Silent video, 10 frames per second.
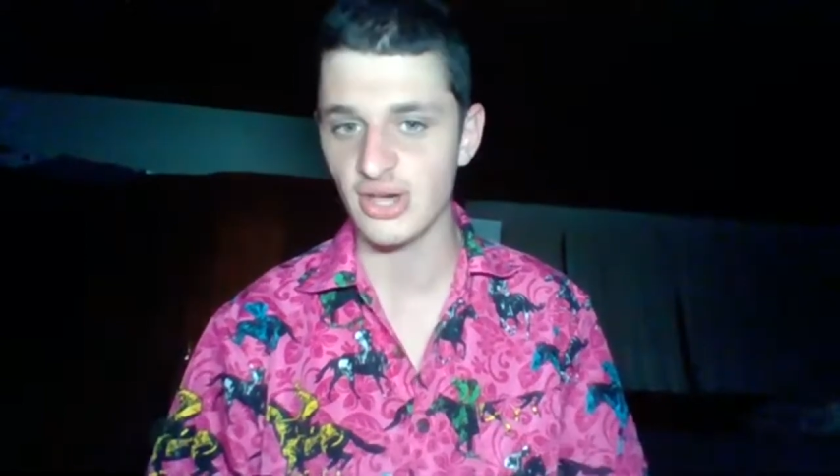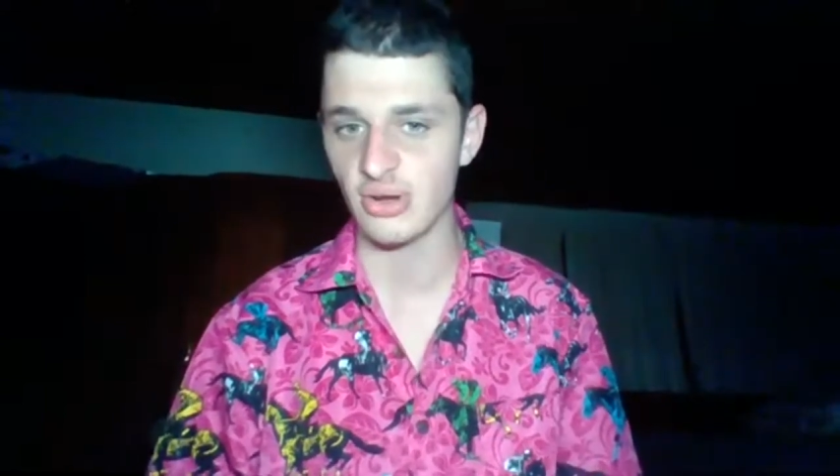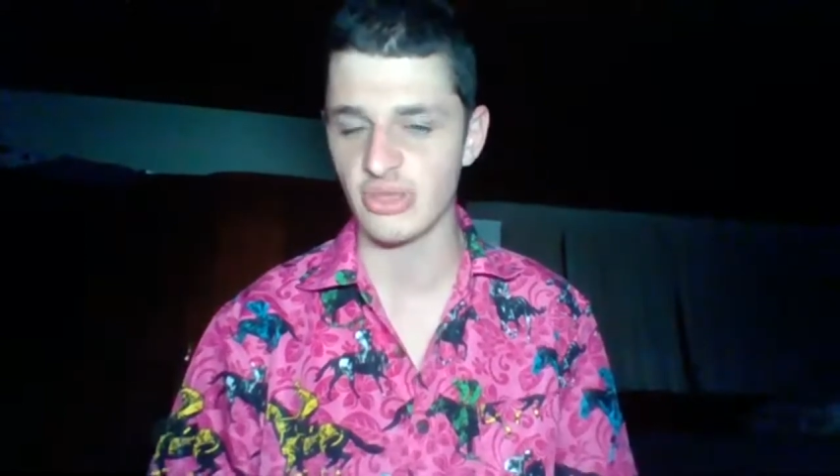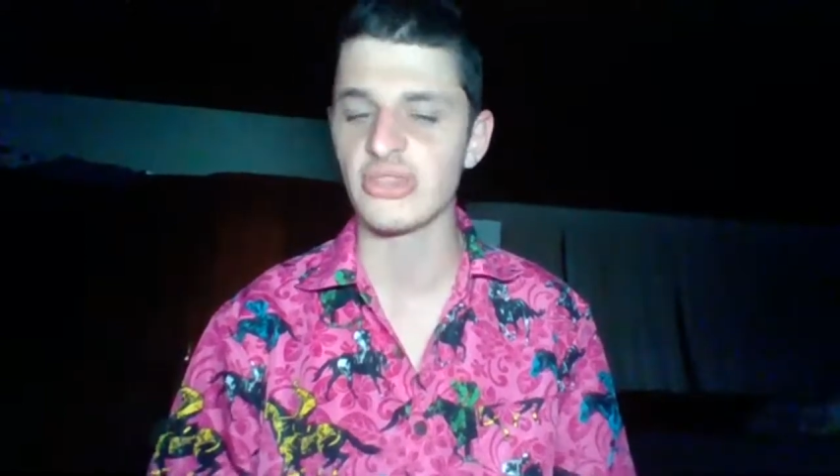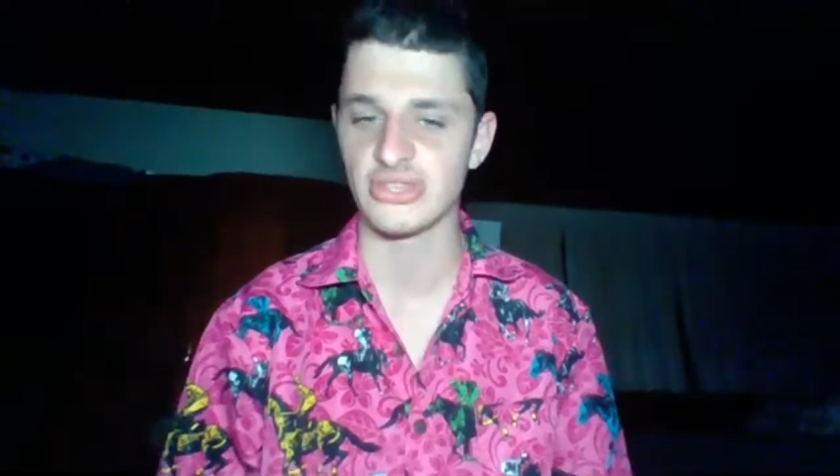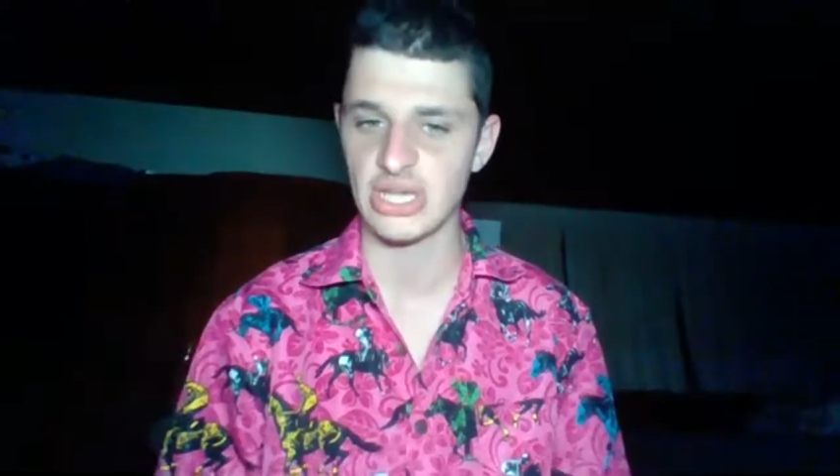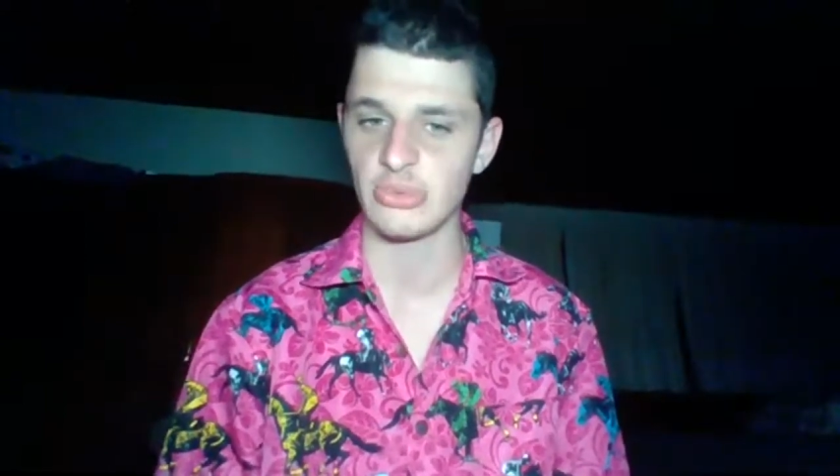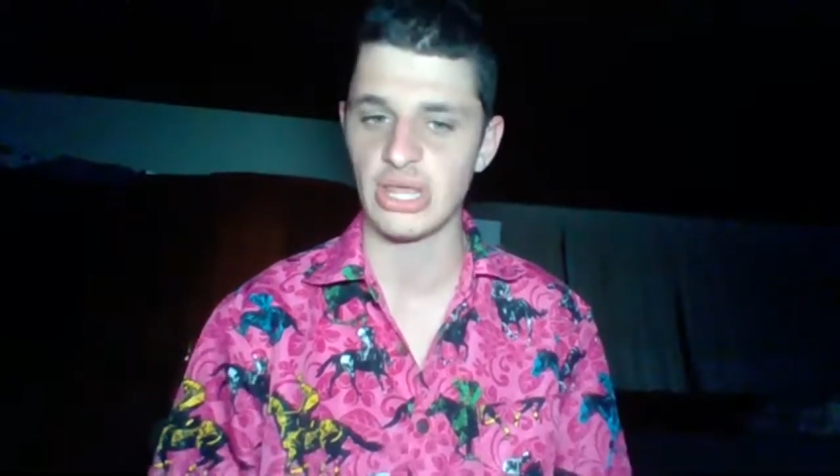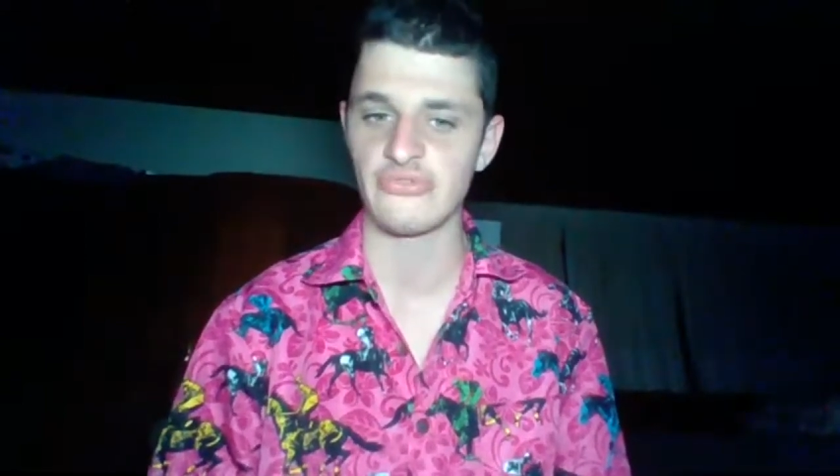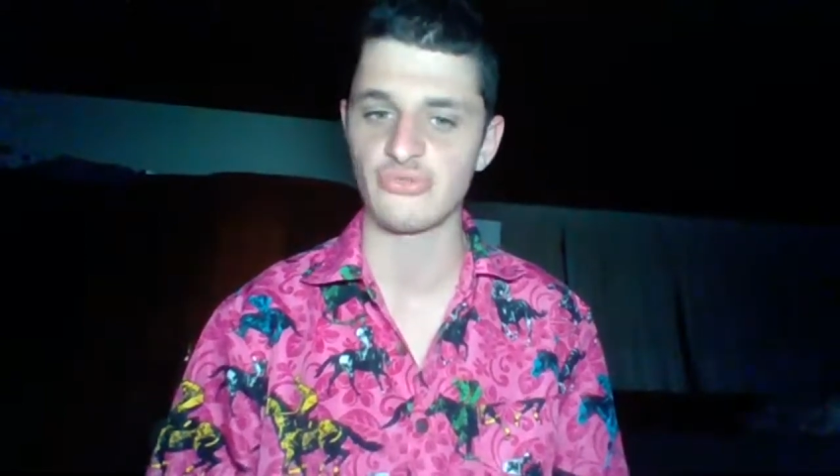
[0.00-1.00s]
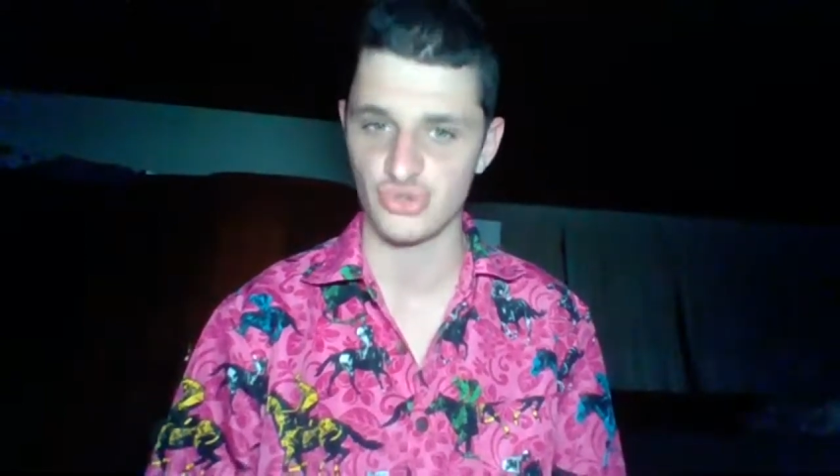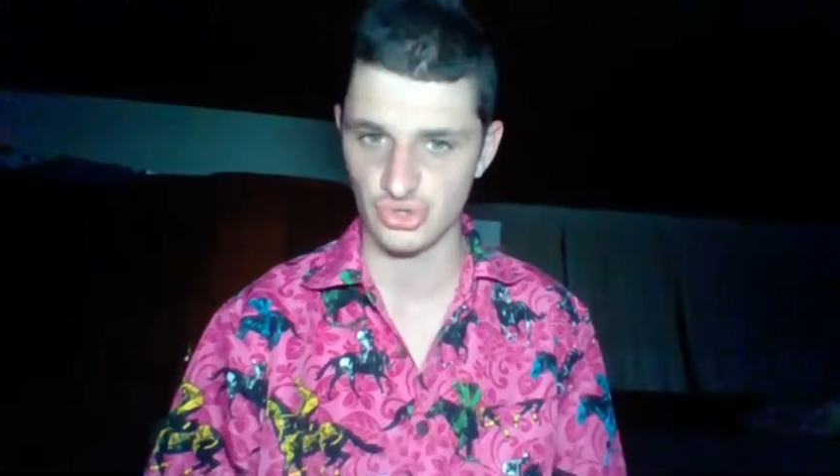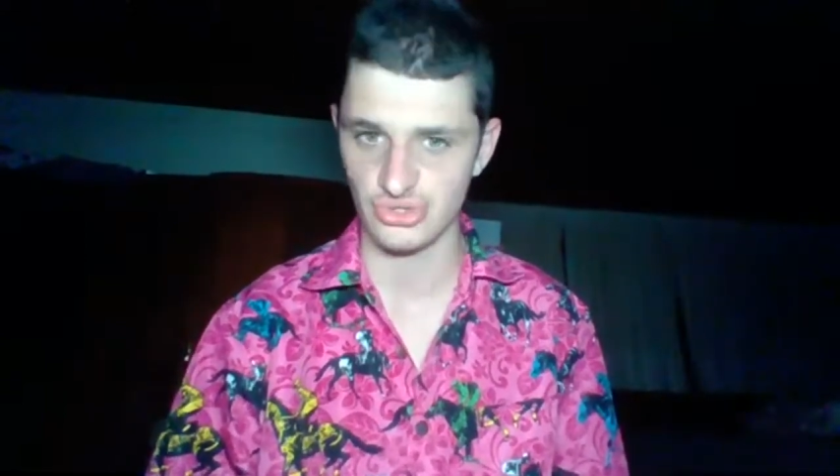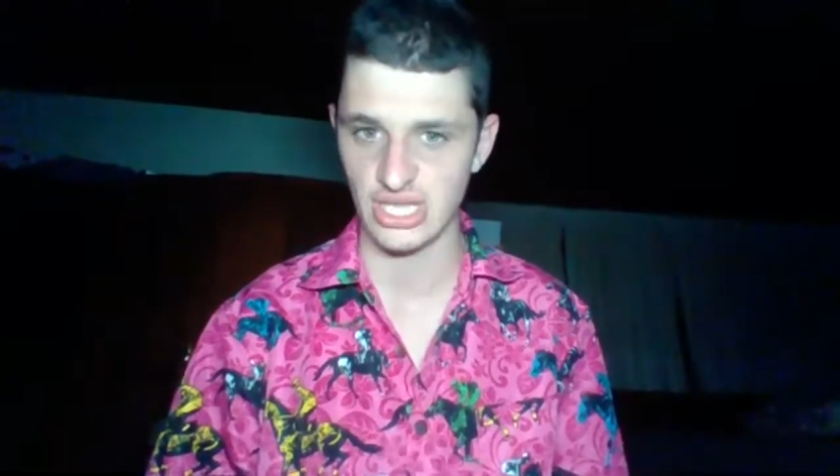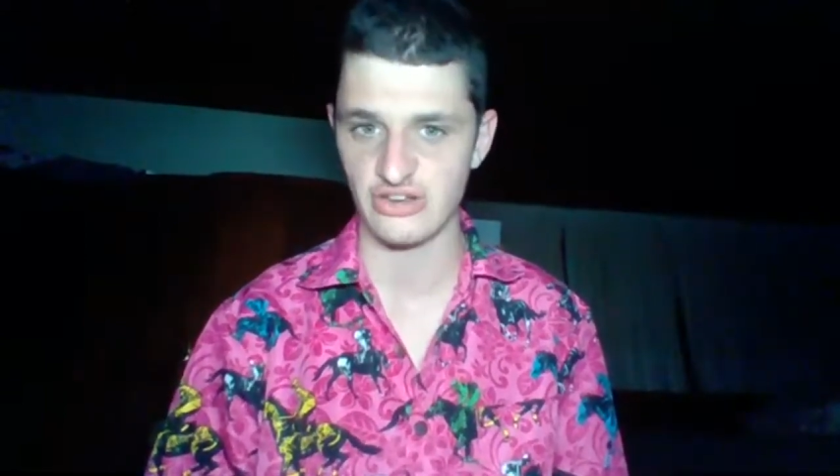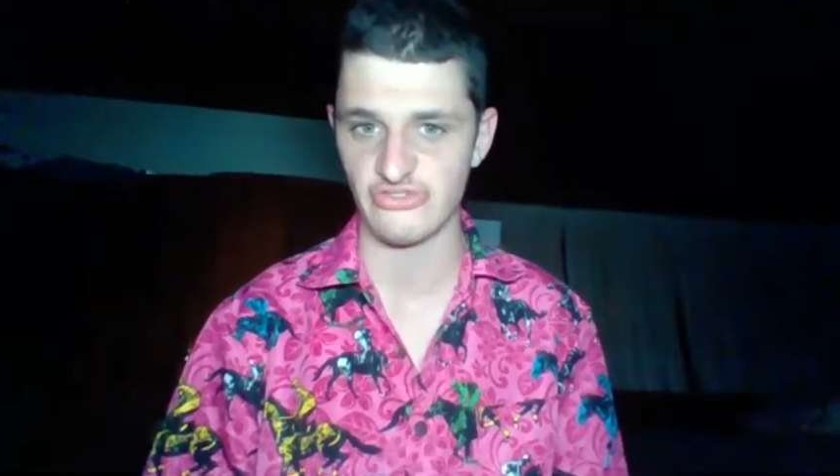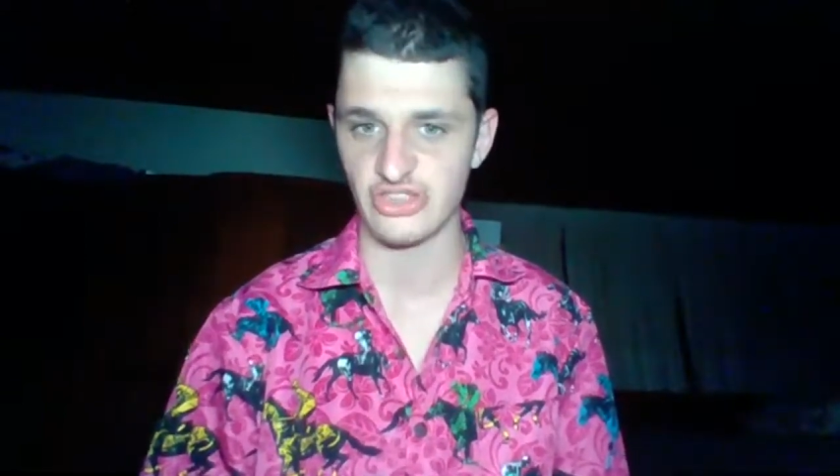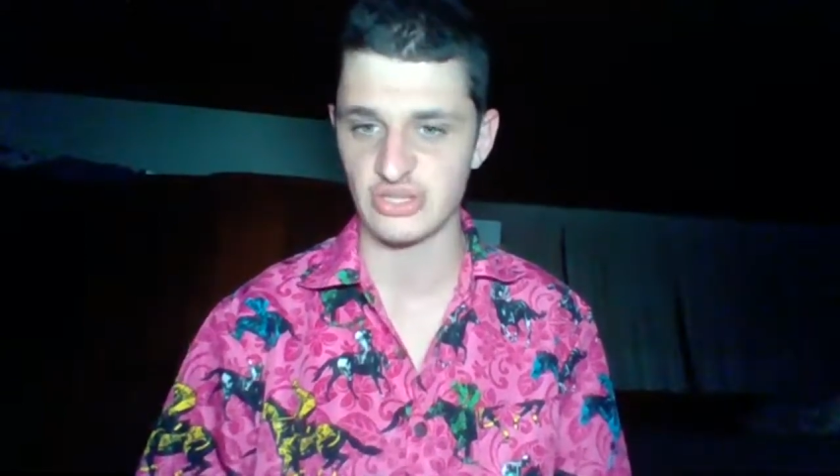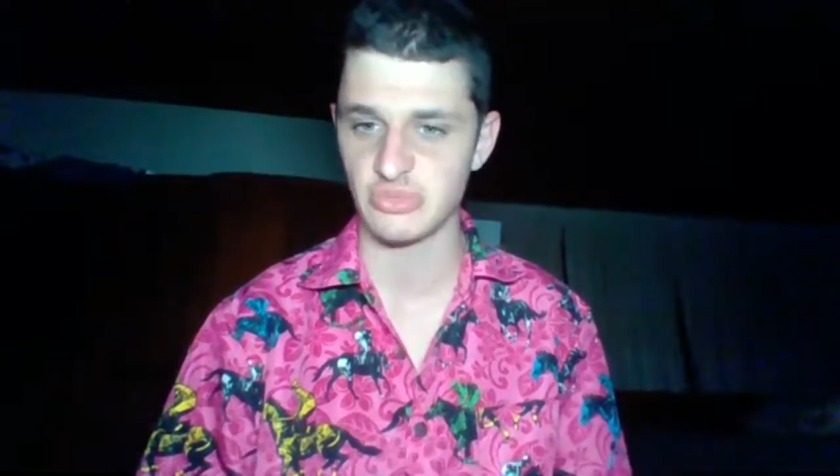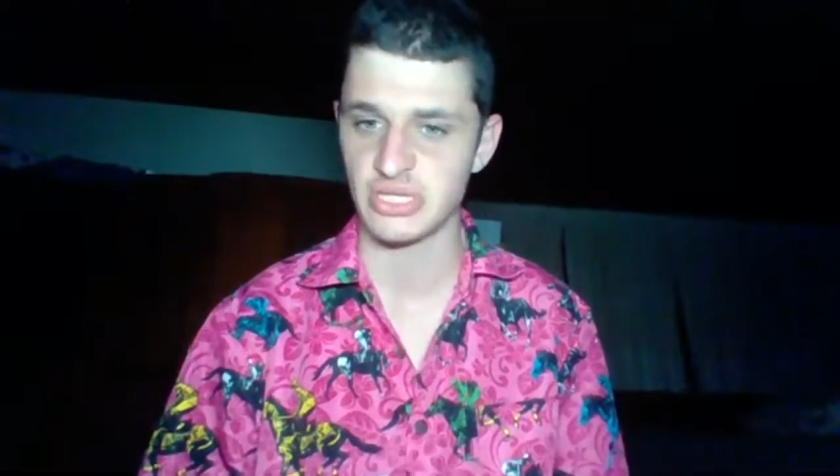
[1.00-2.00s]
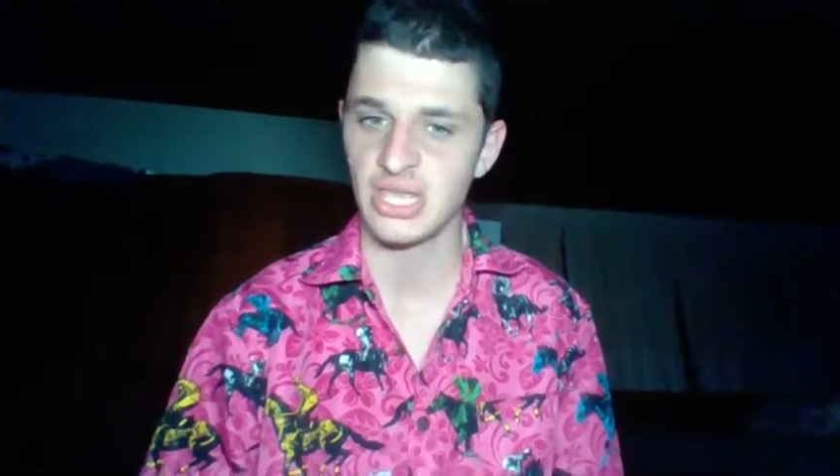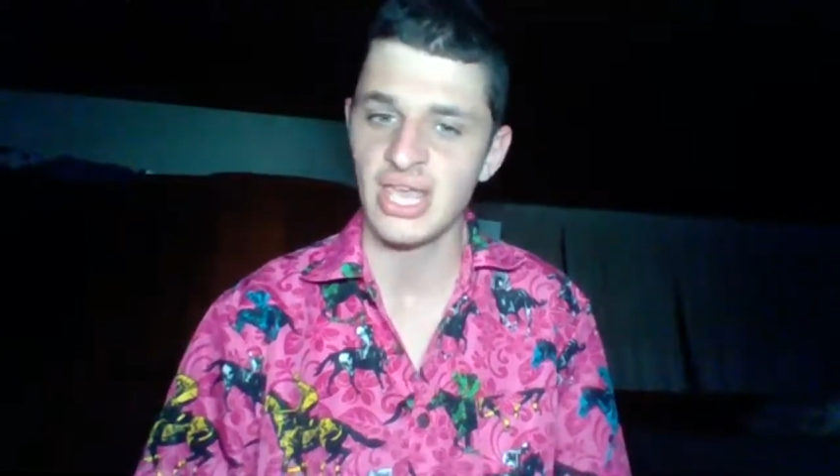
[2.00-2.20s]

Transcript: Don't worry about it. The stable have him drilled down for this, but